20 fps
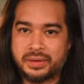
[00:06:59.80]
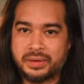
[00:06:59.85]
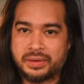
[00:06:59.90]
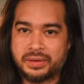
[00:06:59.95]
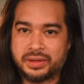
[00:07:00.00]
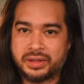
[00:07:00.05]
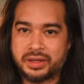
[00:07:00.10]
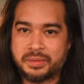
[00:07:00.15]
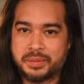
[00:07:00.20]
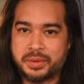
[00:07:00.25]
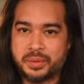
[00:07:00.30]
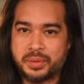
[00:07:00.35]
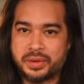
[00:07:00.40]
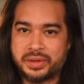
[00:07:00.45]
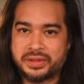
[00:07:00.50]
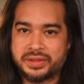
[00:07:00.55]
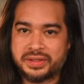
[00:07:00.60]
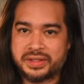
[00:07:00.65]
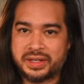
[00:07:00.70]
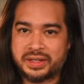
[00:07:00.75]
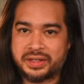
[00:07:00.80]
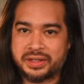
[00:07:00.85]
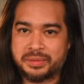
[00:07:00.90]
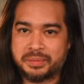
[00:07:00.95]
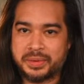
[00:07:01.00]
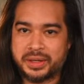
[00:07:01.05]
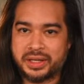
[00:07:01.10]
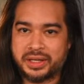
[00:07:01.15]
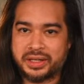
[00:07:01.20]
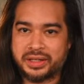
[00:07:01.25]
Give me 1 second,
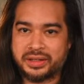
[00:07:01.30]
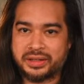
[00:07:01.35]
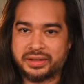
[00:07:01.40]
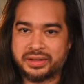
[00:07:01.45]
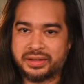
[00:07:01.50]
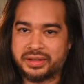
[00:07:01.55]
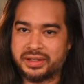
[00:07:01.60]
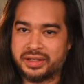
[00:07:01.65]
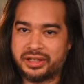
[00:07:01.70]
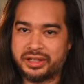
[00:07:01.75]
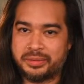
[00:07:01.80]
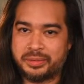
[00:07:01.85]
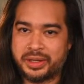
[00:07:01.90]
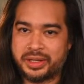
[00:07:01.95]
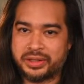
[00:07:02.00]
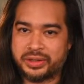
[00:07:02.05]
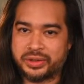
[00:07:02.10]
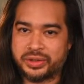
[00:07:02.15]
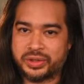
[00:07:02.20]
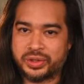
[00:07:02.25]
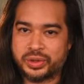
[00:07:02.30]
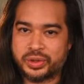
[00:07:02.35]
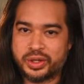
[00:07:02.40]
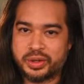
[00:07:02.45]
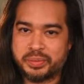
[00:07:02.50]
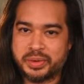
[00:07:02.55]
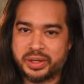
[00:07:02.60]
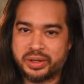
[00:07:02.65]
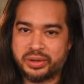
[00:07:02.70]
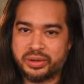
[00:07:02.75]
man. I'm like a
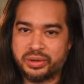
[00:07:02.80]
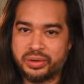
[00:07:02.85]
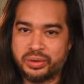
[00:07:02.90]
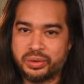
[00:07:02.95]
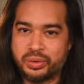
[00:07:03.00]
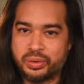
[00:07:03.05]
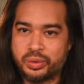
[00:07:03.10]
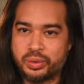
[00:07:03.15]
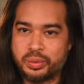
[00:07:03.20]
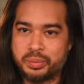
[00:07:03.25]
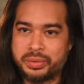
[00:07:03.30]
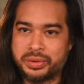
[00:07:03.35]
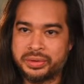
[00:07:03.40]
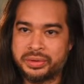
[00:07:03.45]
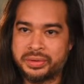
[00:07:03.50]
streaming noob.